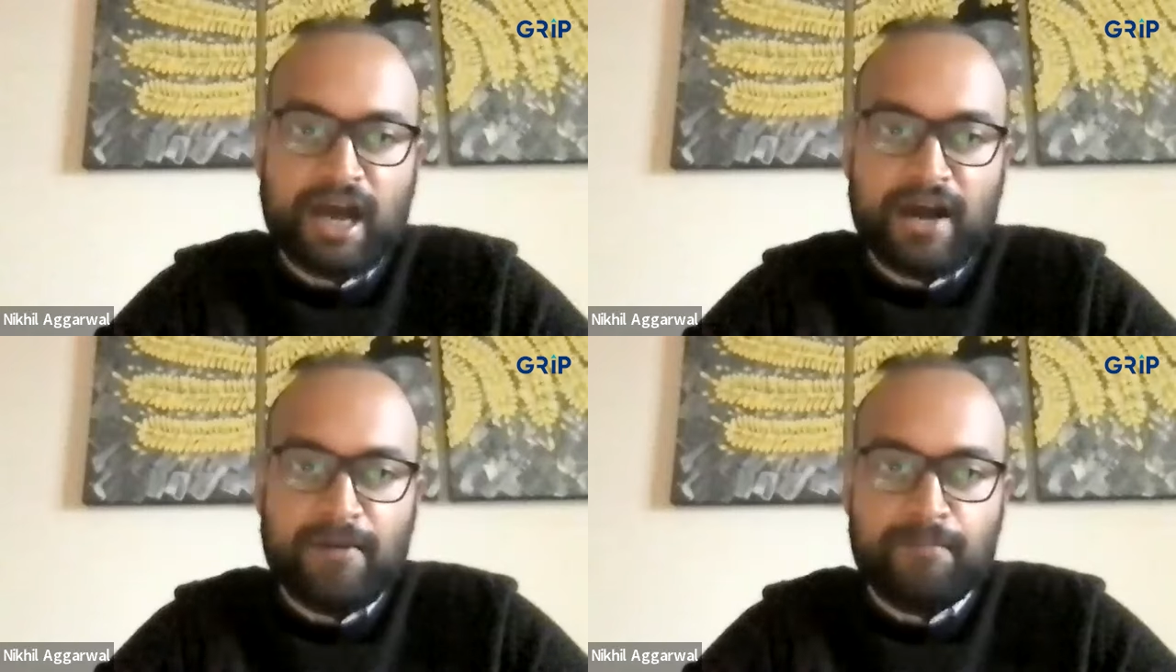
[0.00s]

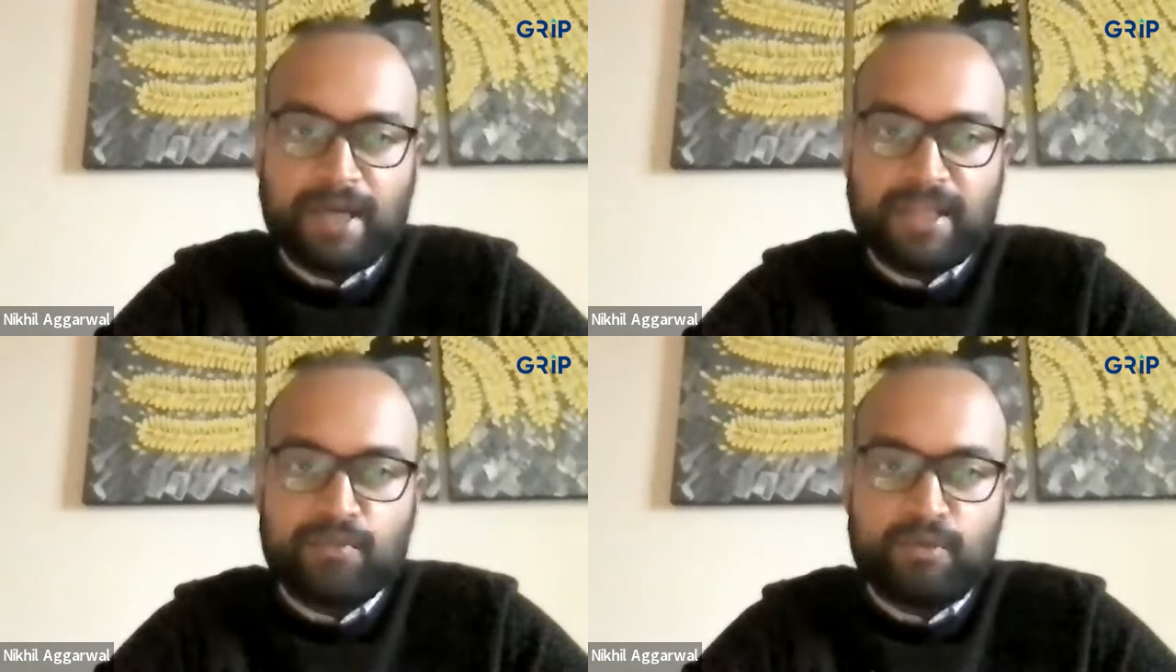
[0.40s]

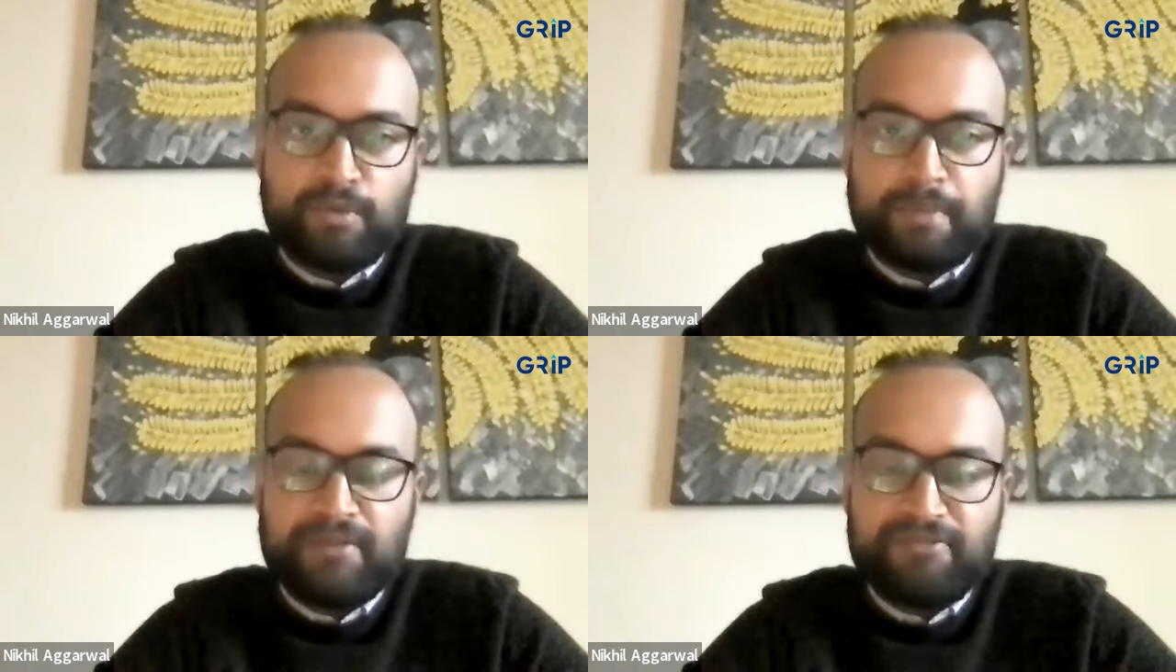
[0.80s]
I think we
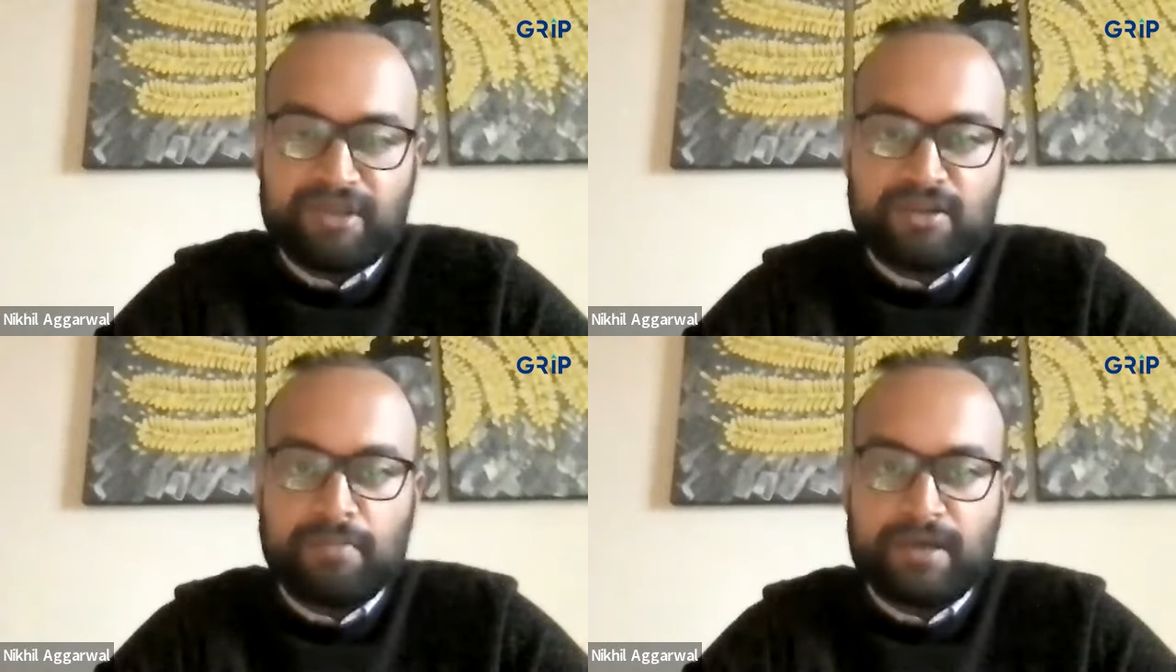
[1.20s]
will
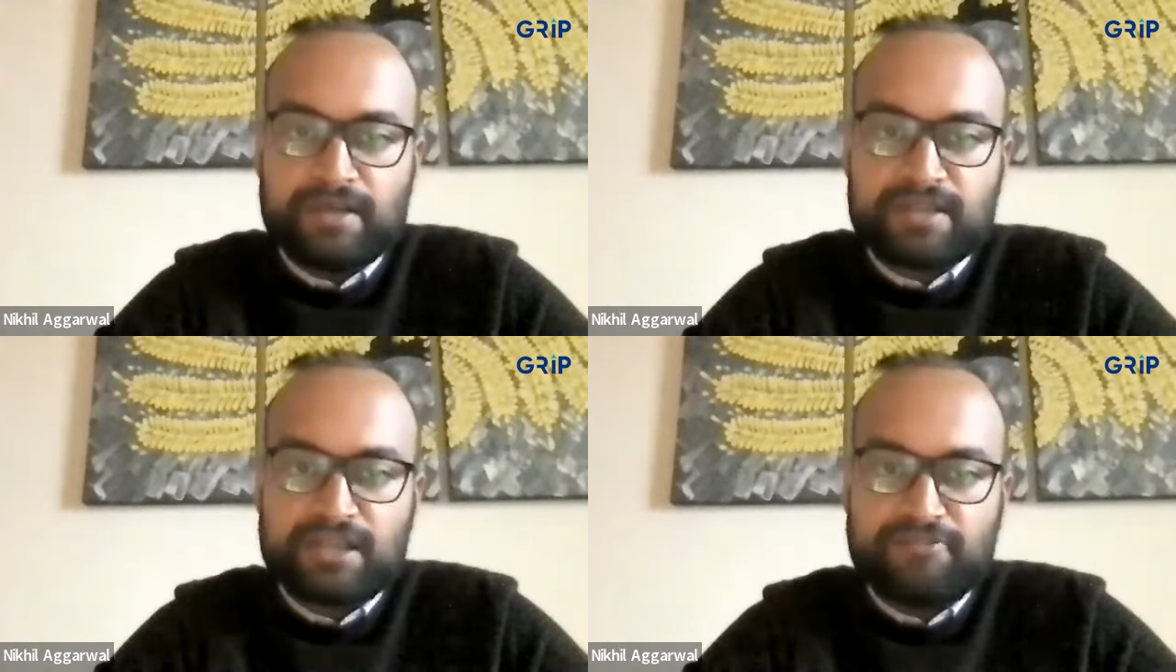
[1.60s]
benefit
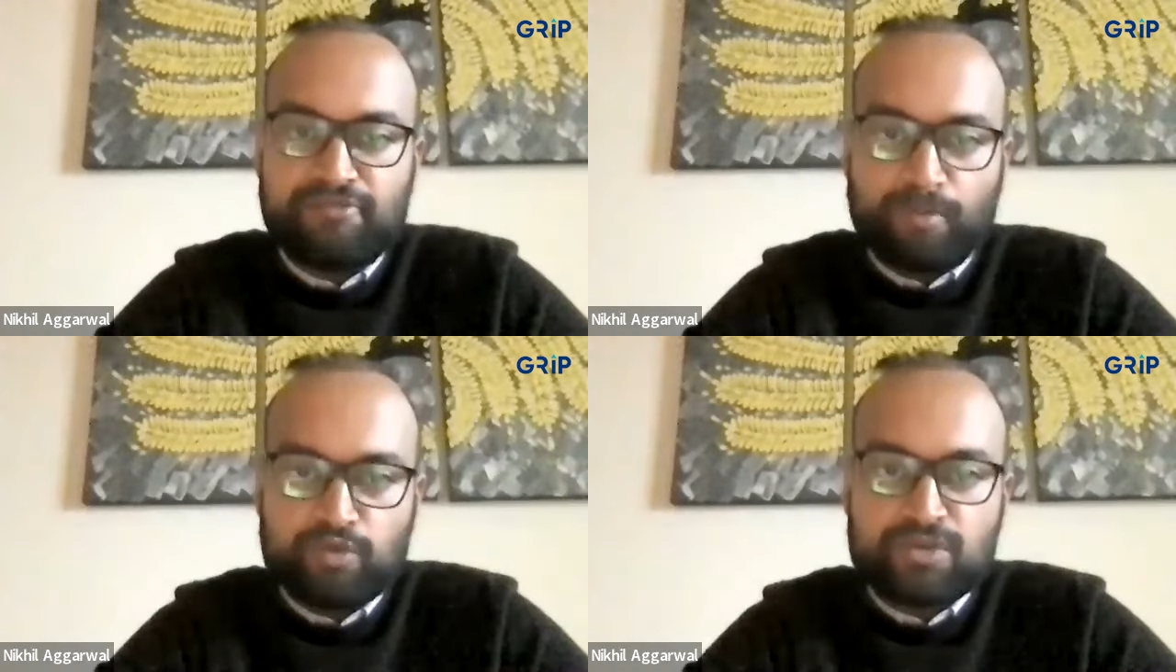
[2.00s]
tremendously
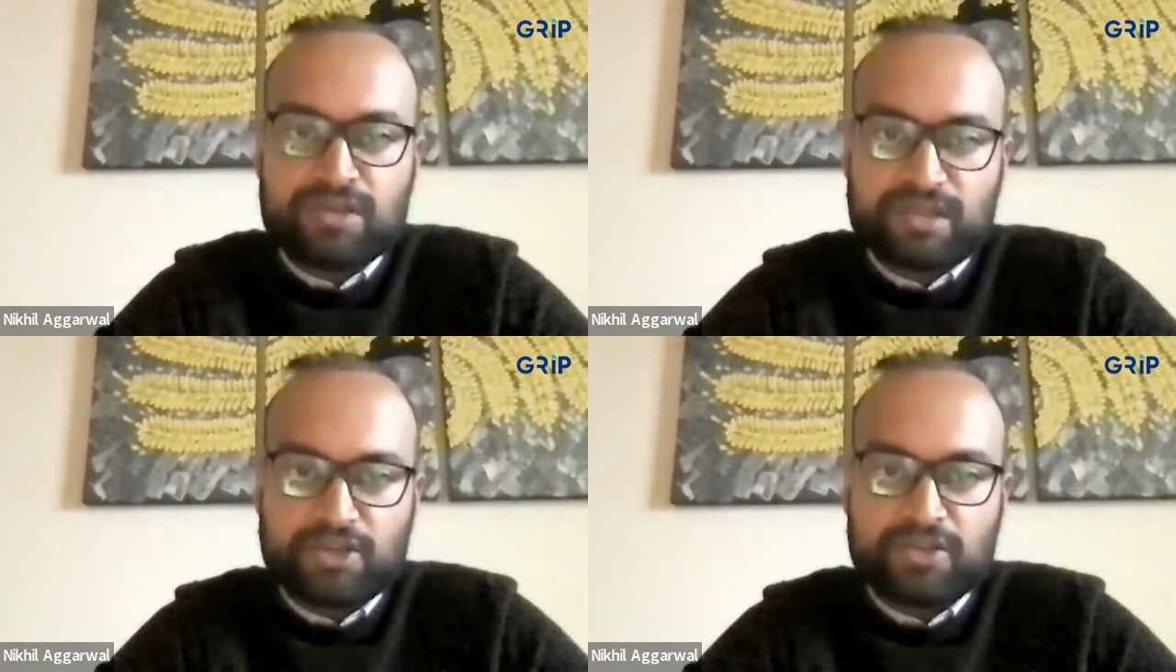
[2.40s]
from those
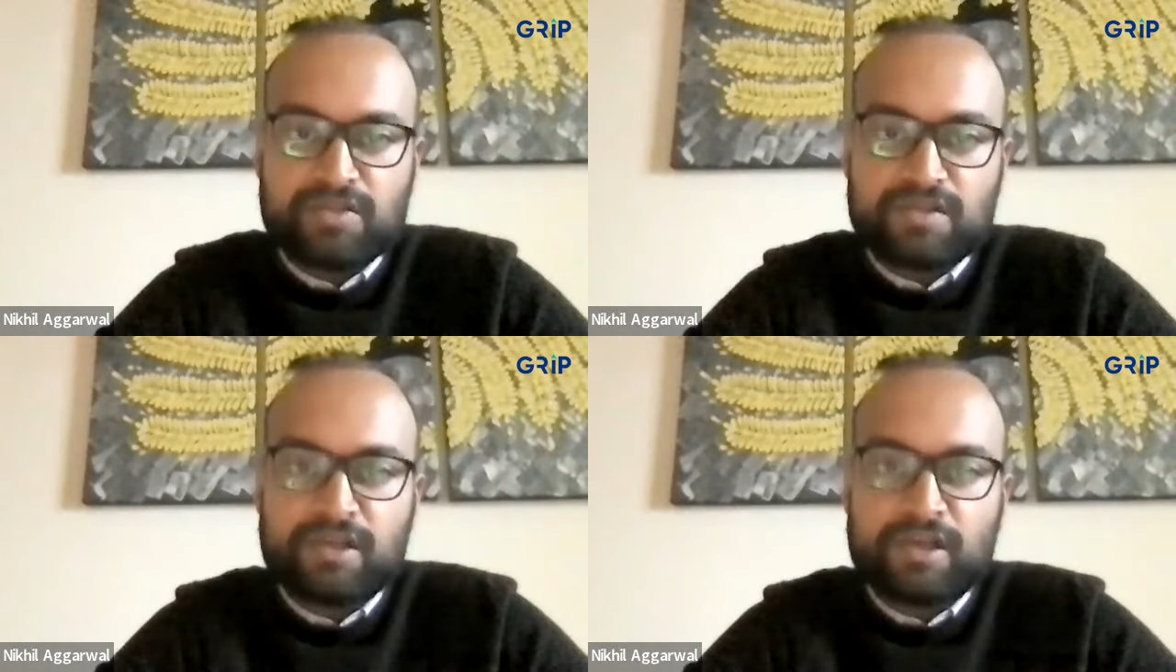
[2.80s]

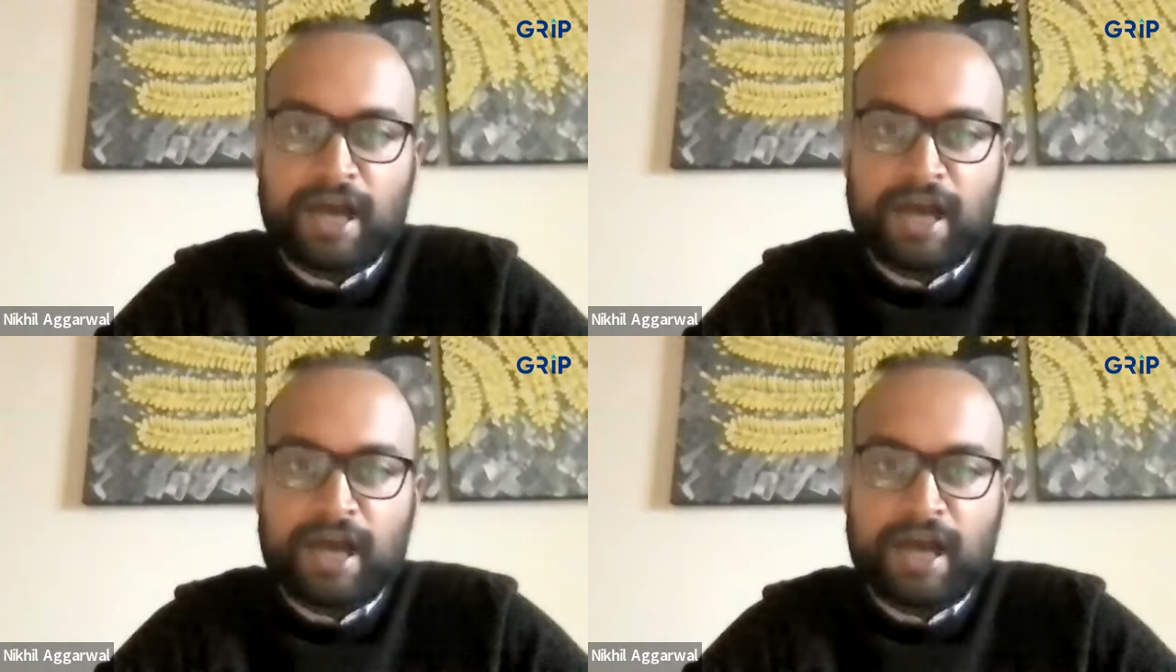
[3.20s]
discussions